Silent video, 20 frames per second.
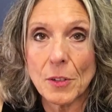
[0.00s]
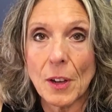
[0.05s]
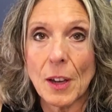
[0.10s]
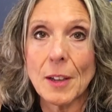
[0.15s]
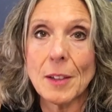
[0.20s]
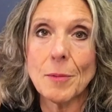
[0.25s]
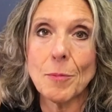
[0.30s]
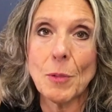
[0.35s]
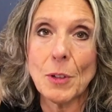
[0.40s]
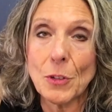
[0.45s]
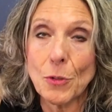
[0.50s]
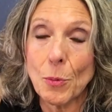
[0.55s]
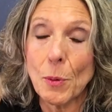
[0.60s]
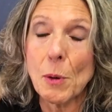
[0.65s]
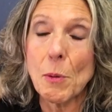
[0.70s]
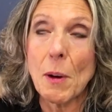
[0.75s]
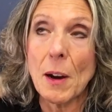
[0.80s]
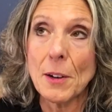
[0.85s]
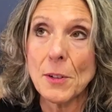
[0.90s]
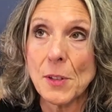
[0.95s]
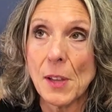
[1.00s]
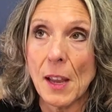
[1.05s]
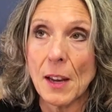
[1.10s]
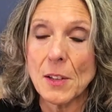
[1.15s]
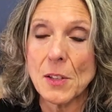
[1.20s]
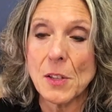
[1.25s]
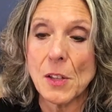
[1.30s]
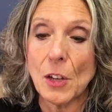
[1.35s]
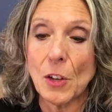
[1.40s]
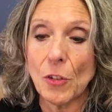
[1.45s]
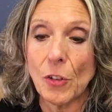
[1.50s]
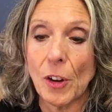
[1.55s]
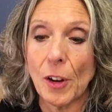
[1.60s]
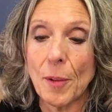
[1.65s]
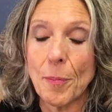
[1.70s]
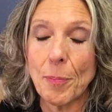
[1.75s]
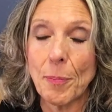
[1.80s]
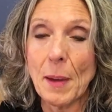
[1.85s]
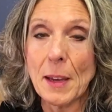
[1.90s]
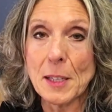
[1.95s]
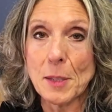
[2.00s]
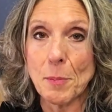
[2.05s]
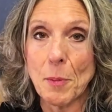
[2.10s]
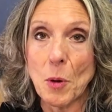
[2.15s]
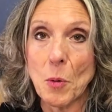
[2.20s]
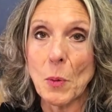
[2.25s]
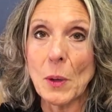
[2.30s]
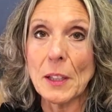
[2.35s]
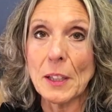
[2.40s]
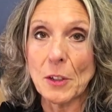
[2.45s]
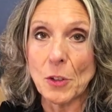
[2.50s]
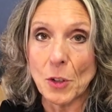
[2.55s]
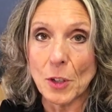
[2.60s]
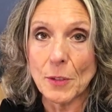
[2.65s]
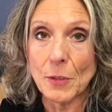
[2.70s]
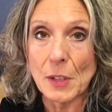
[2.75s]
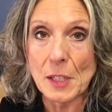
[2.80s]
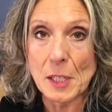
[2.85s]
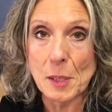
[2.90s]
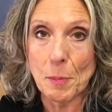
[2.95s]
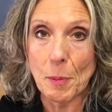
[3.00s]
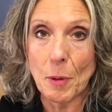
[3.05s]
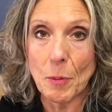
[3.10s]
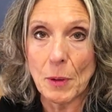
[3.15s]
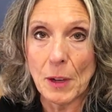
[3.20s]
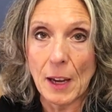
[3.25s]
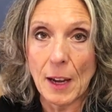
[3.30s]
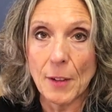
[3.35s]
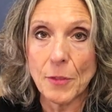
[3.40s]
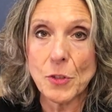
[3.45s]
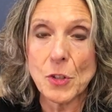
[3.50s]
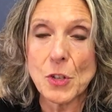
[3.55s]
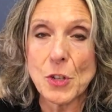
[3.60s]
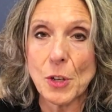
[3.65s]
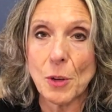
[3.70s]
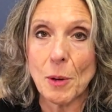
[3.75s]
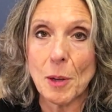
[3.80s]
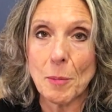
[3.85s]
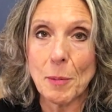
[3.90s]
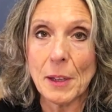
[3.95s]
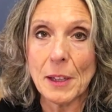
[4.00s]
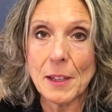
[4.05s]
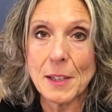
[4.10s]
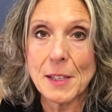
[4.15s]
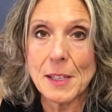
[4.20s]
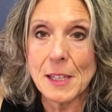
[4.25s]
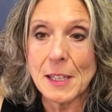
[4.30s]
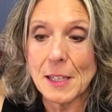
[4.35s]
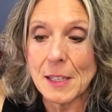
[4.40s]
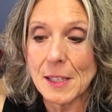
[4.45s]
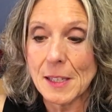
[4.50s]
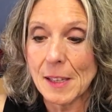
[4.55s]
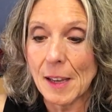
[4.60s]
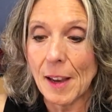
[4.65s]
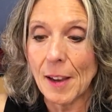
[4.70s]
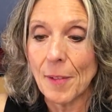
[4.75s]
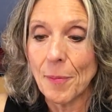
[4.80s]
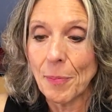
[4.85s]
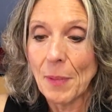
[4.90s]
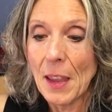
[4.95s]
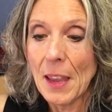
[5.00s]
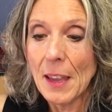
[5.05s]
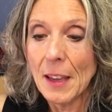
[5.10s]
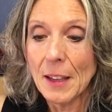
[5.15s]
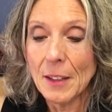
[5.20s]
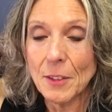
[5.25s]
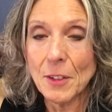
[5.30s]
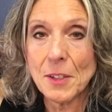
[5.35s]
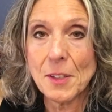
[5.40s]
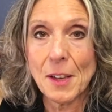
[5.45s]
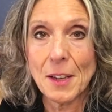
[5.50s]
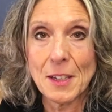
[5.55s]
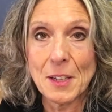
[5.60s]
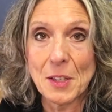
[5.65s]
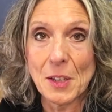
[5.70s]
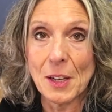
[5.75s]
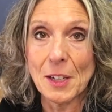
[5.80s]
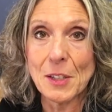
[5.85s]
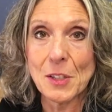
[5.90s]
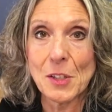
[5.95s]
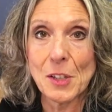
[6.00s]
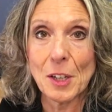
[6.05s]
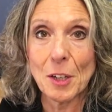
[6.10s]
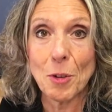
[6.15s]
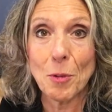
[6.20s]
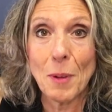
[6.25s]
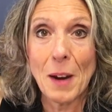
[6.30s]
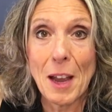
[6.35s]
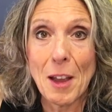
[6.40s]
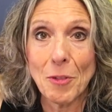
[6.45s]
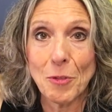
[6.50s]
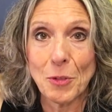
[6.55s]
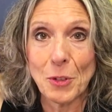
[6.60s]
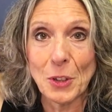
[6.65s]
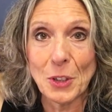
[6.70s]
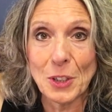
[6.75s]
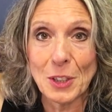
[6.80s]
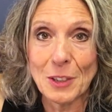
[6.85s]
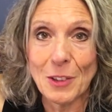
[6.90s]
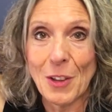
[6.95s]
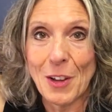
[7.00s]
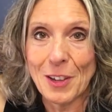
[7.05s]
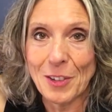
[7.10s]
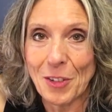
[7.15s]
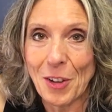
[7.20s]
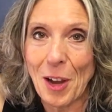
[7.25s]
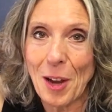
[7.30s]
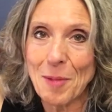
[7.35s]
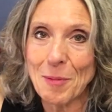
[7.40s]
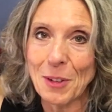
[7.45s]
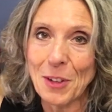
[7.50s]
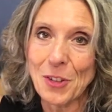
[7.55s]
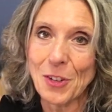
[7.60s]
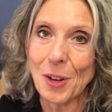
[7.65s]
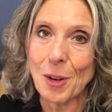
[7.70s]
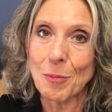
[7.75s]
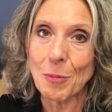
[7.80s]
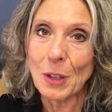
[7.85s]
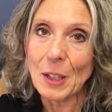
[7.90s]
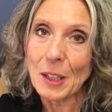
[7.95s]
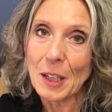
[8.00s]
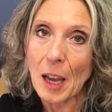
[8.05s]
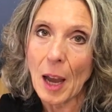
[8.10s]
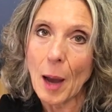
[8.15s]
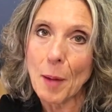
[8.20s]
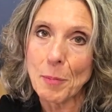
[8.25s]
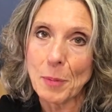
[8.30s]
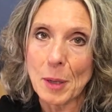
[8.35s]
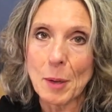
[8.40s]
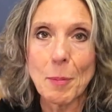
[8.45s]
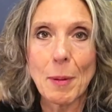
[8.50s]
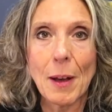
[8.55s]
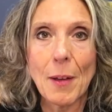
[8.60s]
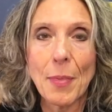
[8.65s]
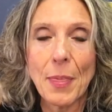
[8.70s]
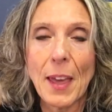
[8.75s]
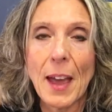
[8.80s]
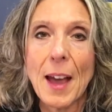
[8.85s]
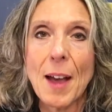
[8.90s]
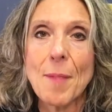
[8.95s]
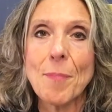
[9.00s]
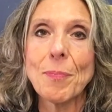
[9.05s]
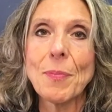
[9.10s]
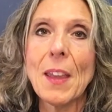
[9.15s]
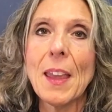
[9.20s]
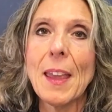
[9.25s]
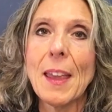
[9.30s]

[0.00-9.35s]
done, which requires anesthesia. Makes me really nervous, but we have to do it because he's uh, looks like he's going to stick around for a good long time, which I'm really happy about that.